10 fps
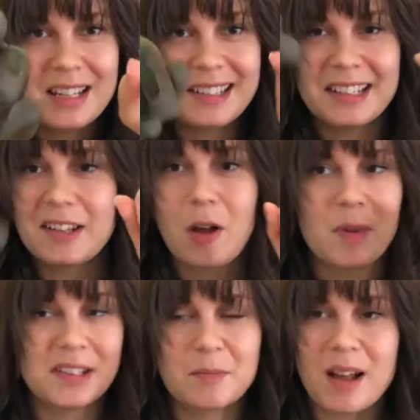It's
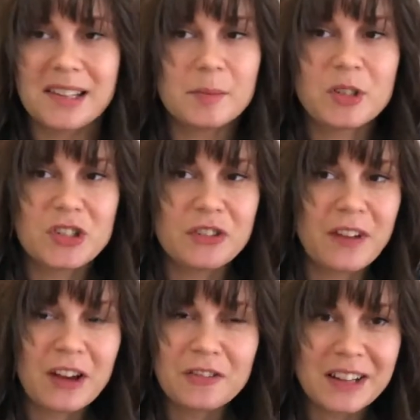almost impossible to do
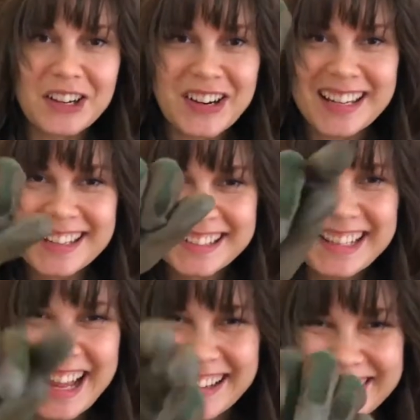finger fluttering in this
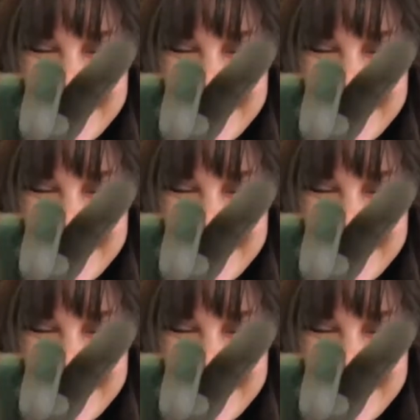glove.